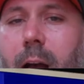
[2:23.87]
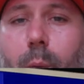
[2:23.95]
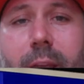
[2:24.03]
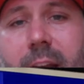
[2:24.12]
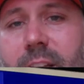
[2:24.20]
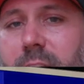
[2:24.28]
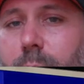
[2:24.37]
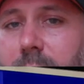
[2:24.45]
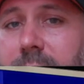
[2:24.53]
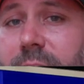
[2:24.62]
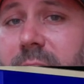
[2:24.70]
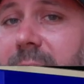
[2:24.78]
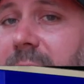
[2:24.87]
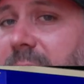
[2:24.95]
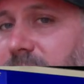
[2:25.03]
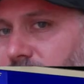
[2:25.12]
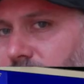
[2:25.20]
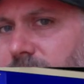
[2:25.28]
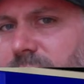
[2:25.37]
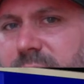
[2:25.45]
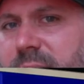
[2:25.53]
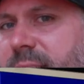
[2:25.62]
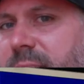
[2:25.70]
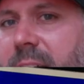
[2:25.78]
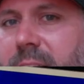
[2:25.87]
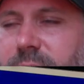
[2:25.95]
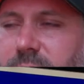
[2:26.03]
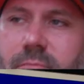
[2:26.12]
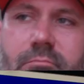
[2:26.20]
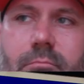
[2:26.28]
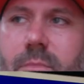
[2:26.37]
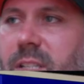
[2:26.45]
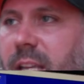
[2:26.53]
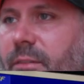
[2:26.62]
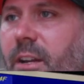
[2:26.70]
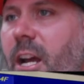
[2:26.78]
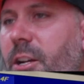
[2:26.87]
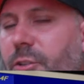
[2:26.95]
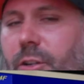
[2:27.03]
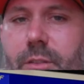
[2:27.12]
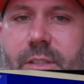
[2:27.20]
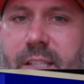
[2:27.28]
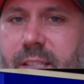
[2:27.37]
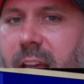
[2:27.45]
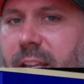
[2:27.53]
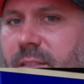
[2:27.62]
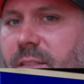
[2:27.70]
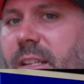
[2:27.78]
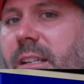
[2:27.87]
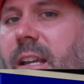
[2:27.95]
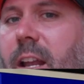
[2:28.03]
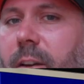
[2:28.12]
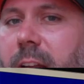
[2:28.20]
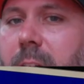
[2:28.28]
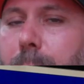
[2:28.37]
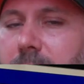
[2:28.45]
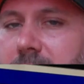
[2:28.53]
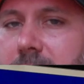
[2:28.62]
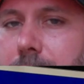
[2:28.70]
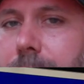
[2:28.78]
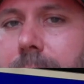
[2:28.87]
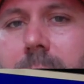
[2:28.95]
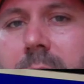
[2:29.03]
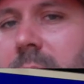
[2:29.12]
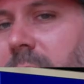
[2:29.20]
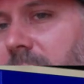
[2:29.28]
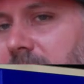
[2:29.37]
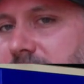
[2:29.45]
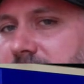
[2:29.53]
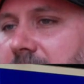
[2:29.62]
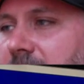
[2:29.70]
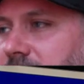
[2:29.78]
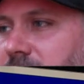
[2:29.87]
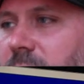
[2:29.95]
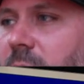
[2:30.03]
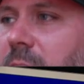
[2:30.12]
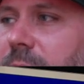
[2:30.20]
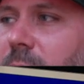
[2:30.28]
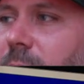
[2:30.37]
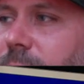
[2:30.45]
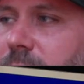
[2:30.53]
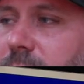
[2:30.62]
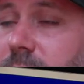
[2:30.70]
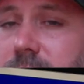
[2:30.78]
we actually revved the car to 6,700 or 6,600 RPM. It started to dive off and